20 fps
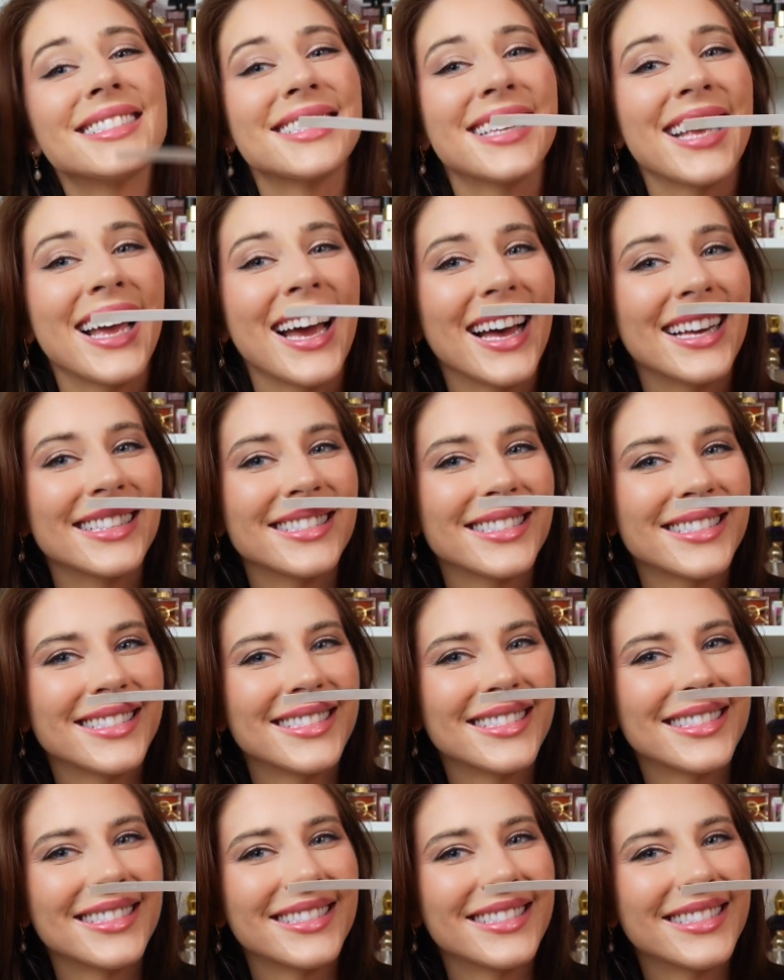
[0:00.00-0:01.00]
Yeah,
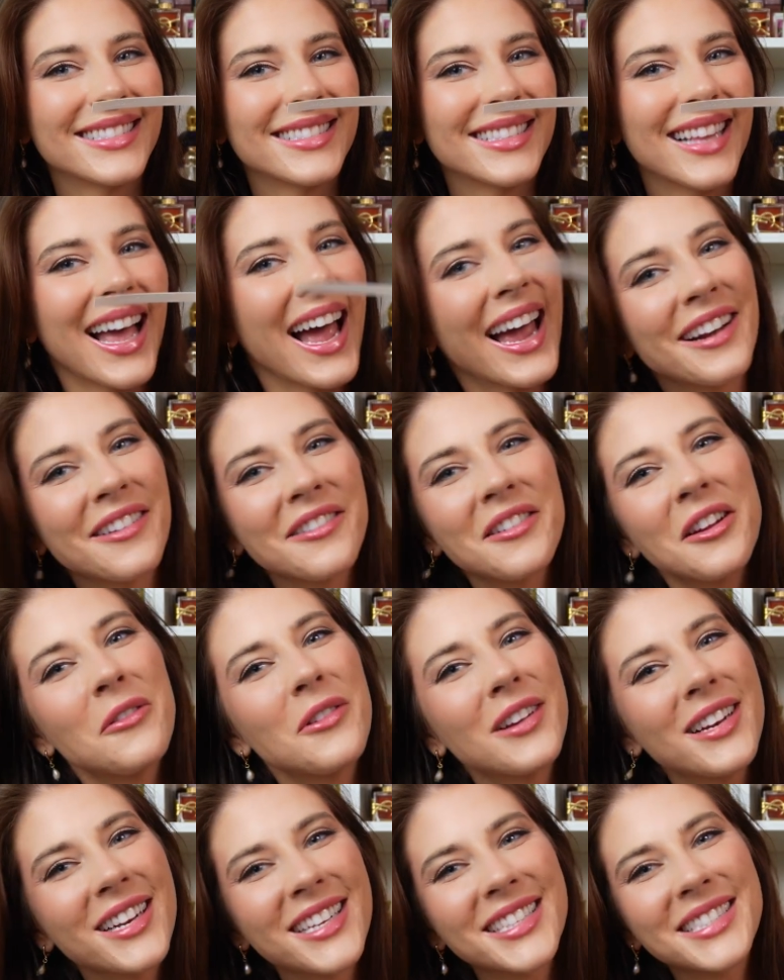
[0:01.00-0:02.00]
I don't know
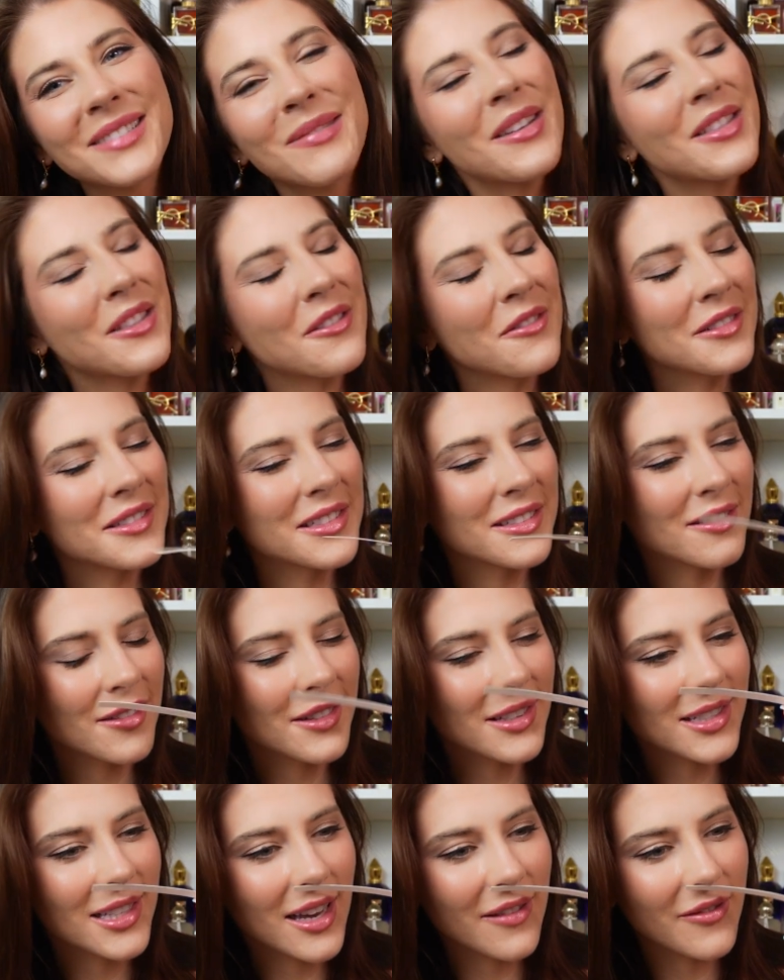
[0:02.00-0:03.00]
what it is about the old
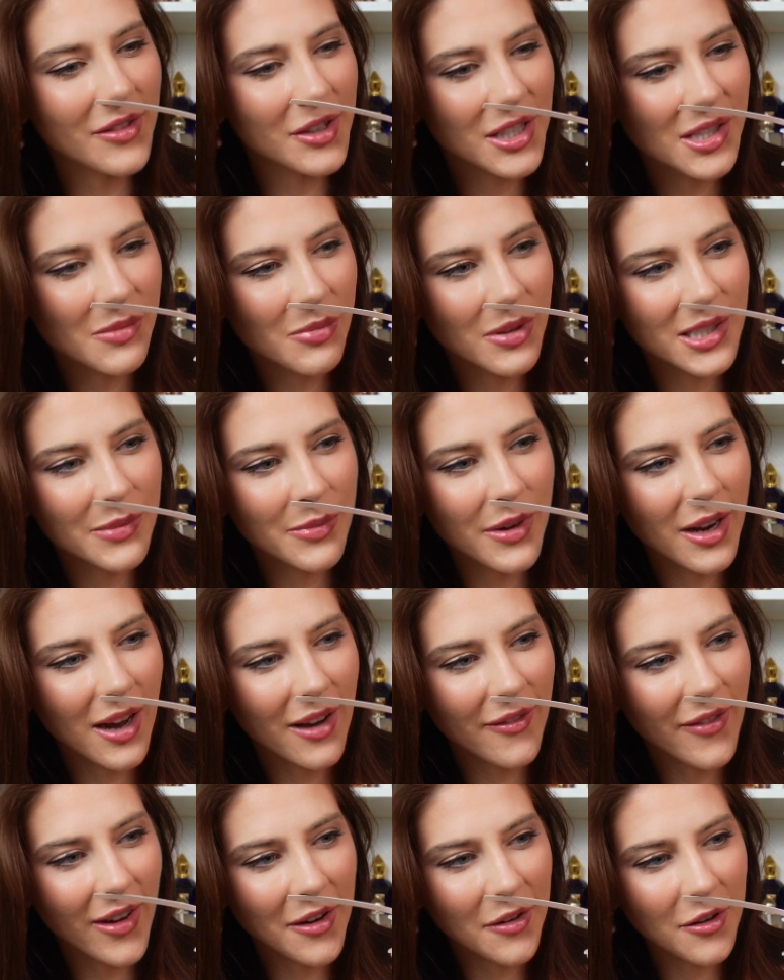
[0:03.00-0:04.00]
school stuff. It just puts me
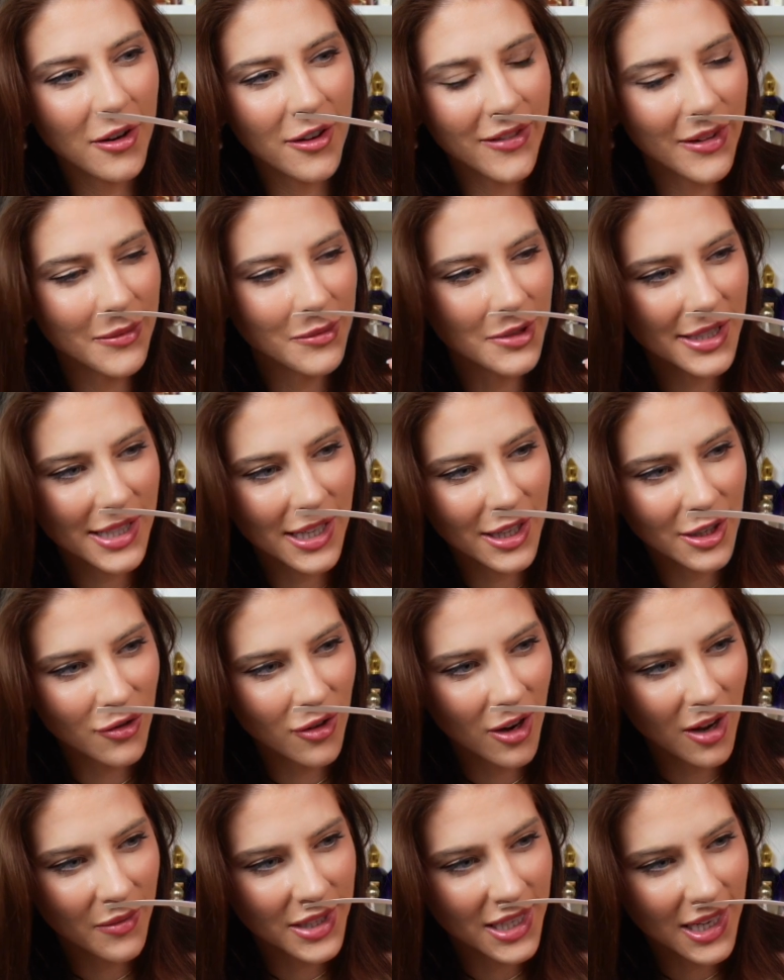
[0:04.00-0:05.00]
off. I don't know if I'm just like
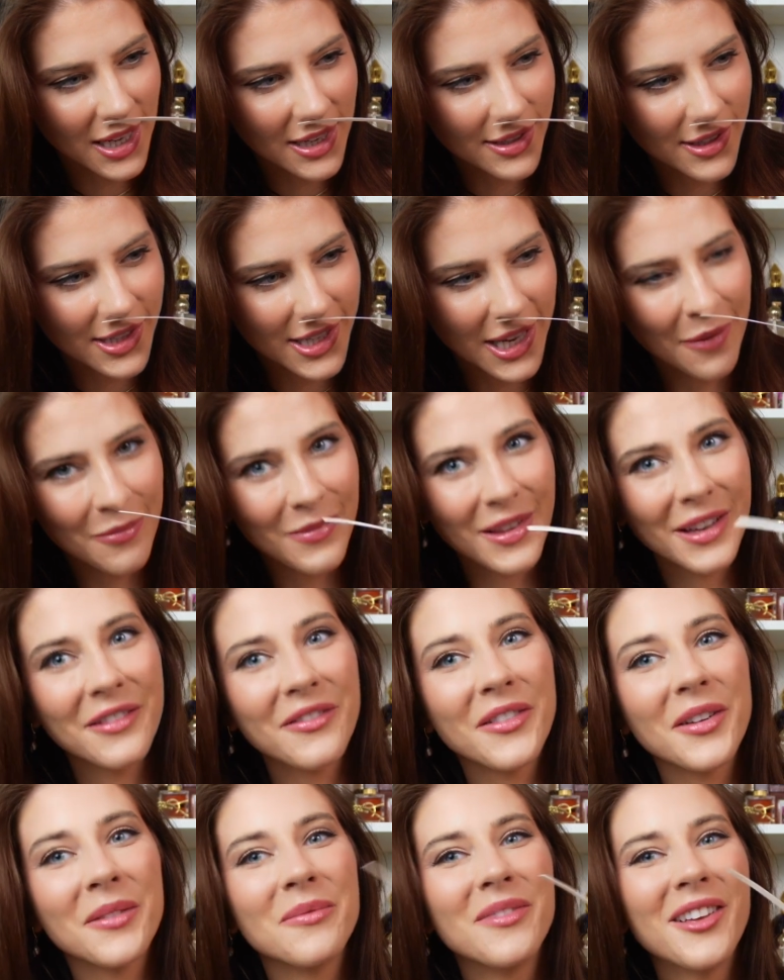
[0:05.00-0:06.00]
traumatized or something
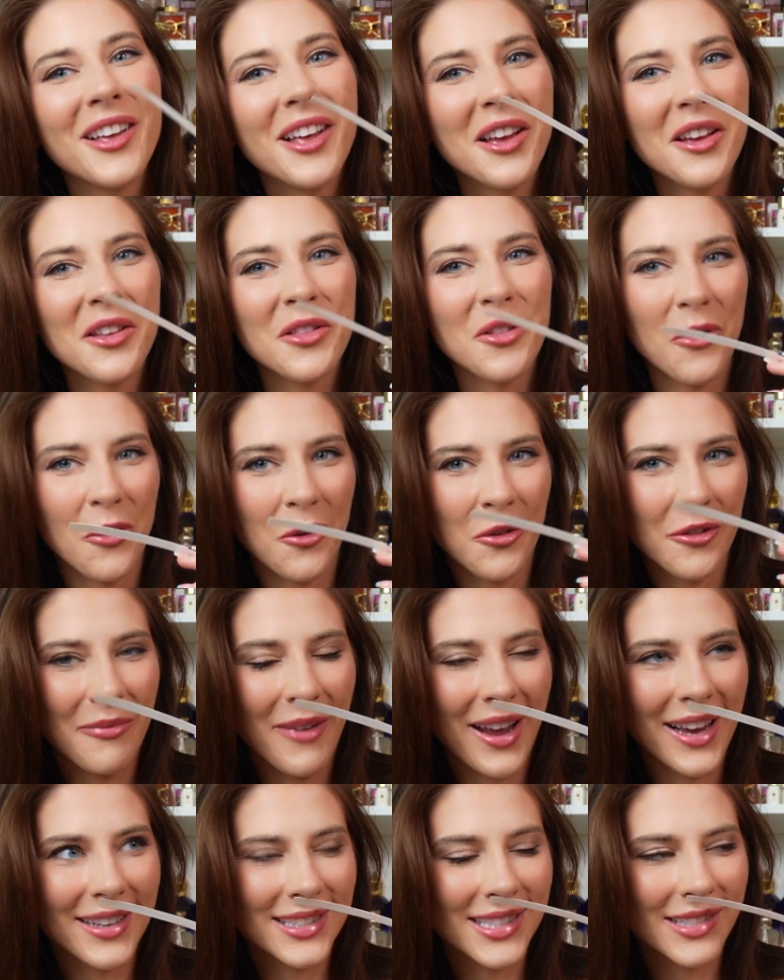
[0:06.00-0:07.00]
from the old
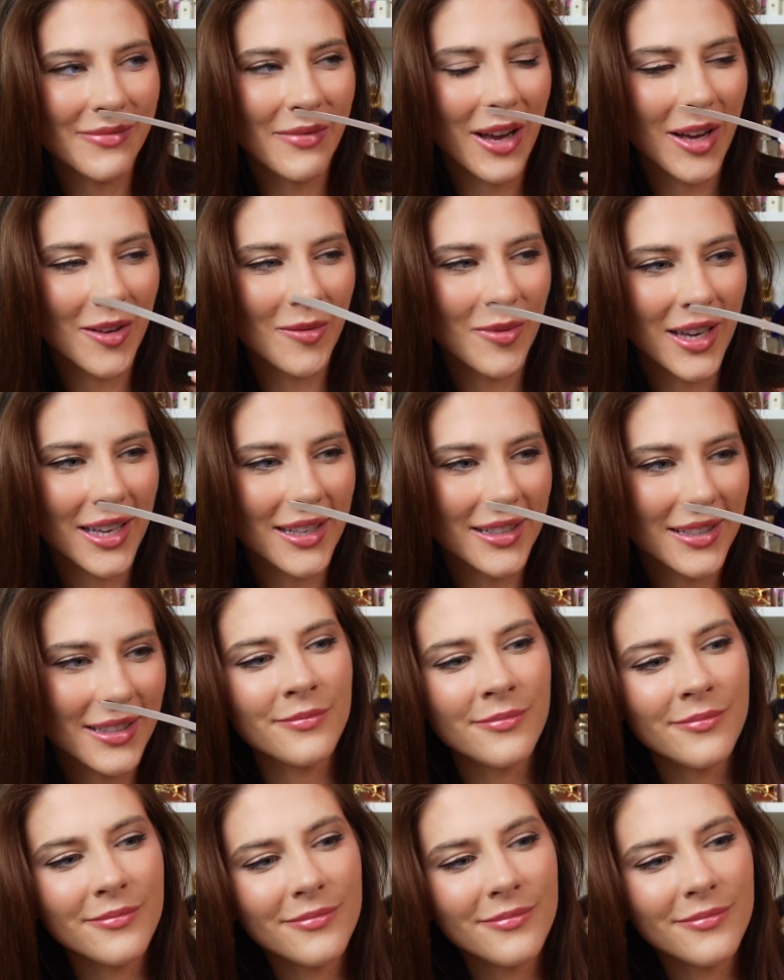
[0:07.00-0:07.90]
man smell, but